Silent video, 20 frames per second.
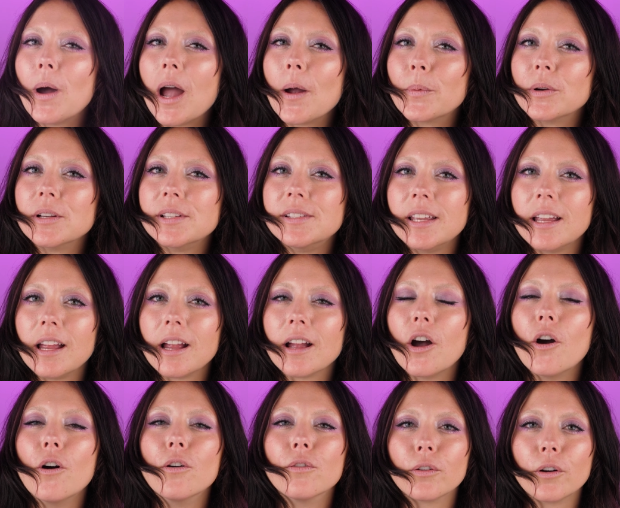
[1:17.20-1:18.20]
why we're seeing
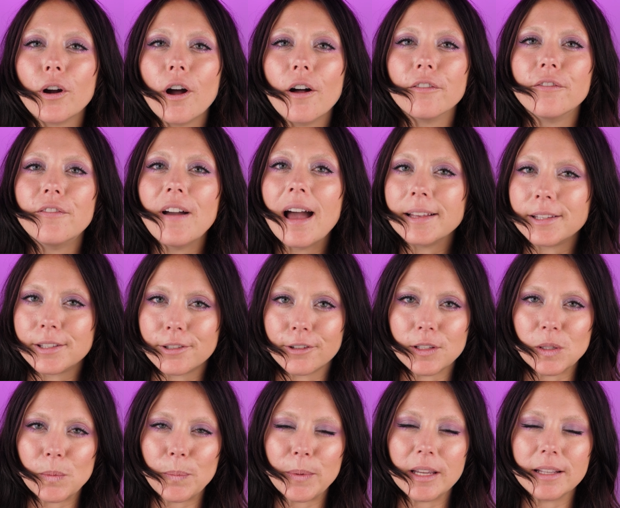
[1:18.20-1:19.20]
overall faster
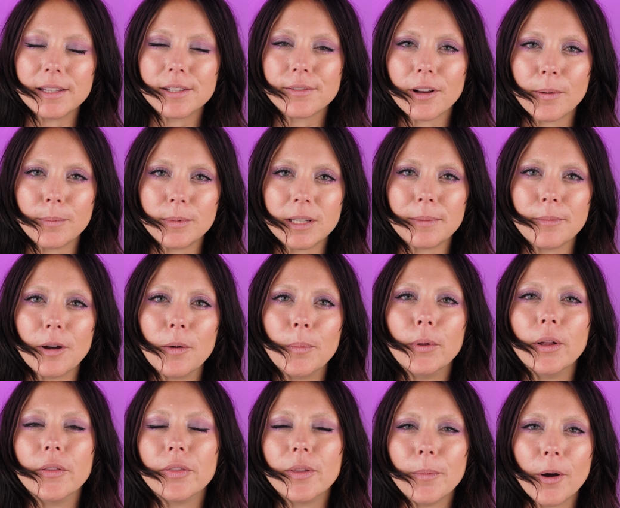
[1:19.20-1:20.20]
speeds from
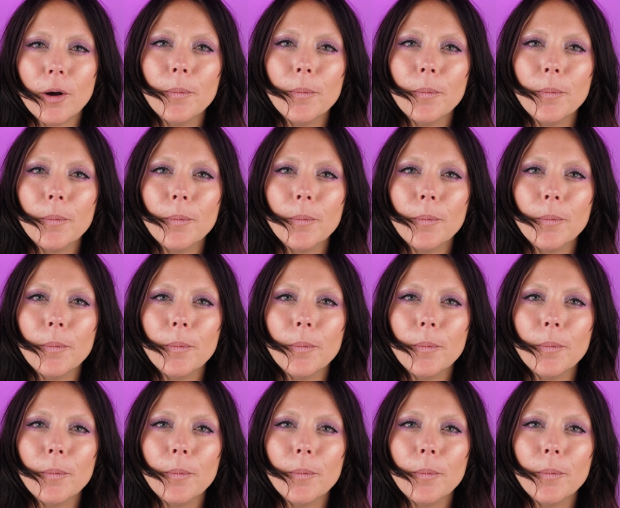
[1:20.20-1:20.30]
T-Mobile at the